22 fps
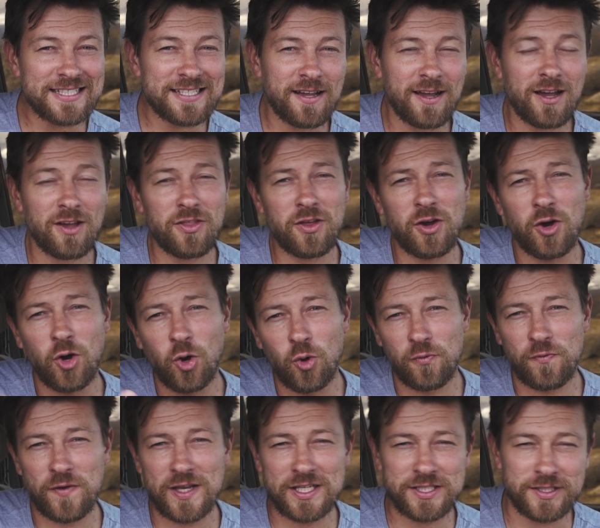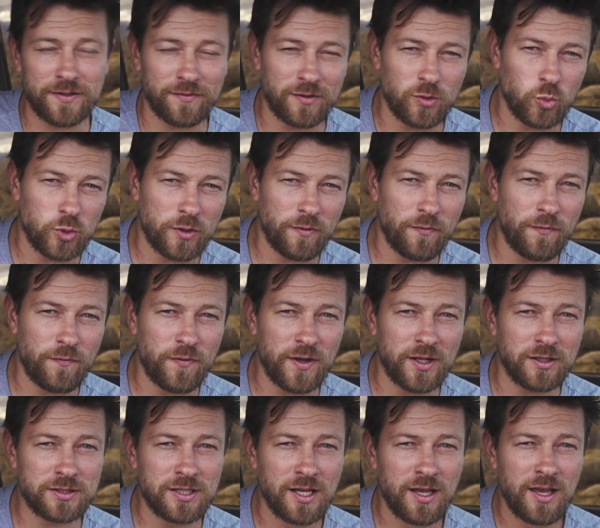how the whole festival would have
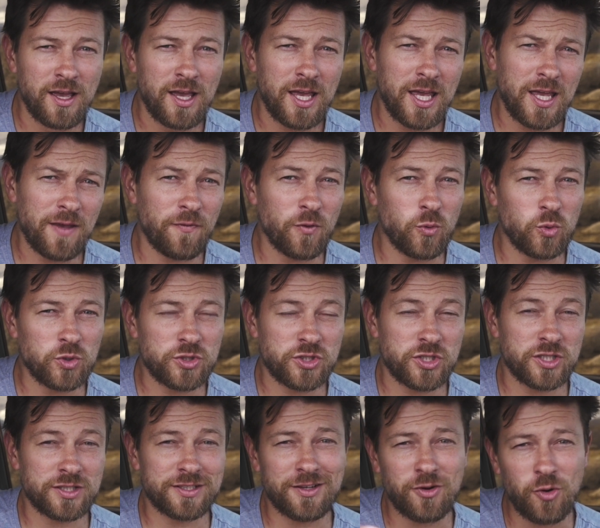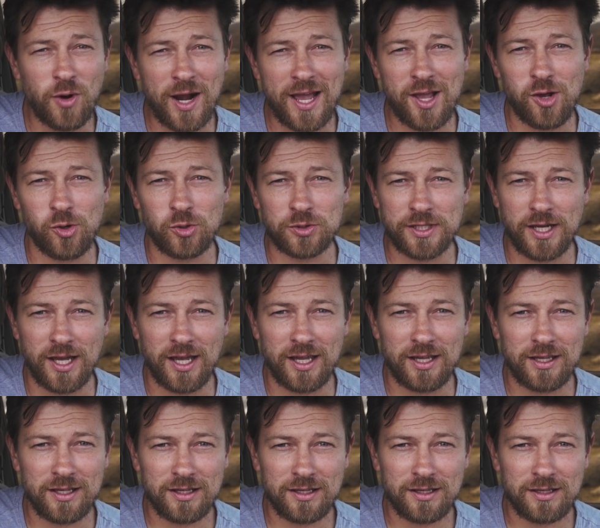felt if it was just grey all day.